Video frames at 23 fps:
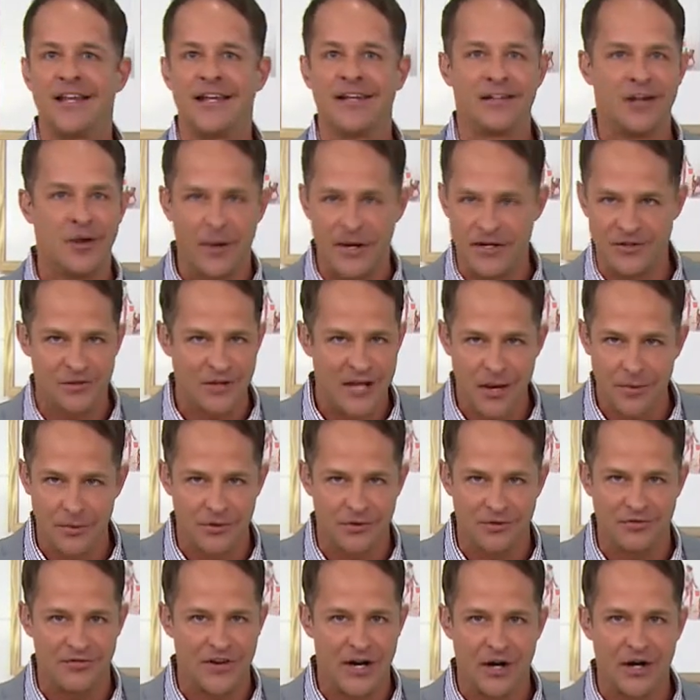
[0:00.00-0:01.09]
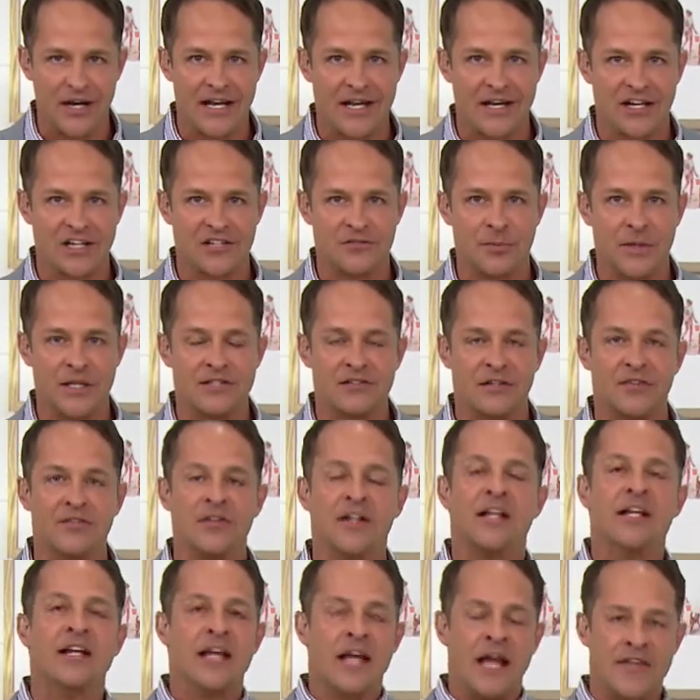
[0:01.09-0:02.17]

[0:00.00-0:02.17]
Okay. Coaxial cables are very inexpensive.